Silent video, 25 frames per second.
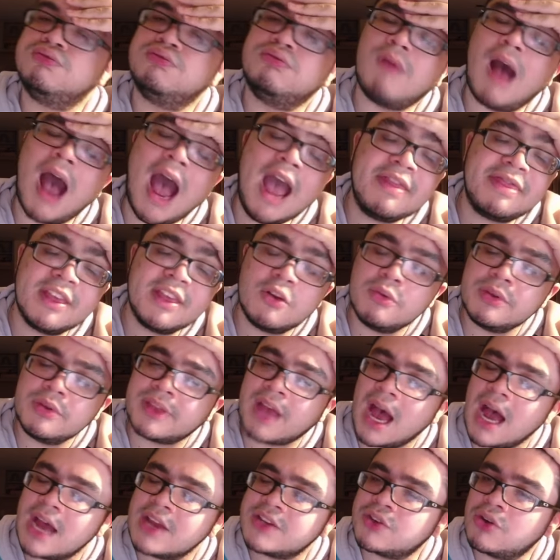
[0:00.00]
I think with
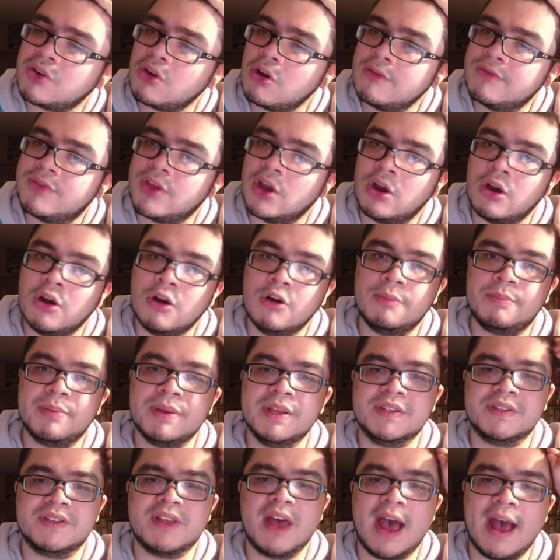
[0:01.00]
Cosgrove, the hope
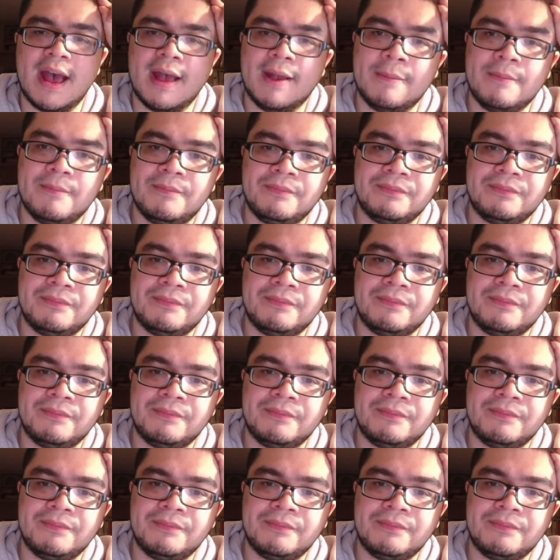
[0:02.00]
is that